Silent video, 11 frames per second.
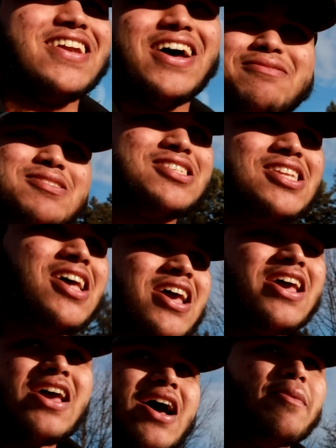Nah, I'm just.
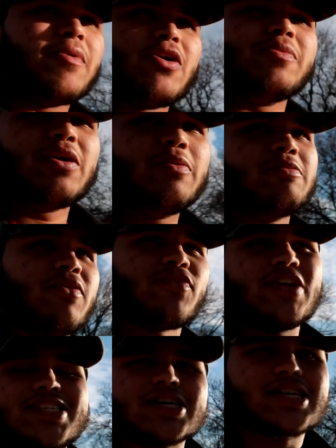I'm gonna go meet up with my
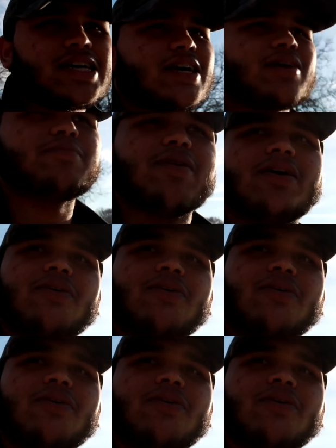friend Sakib.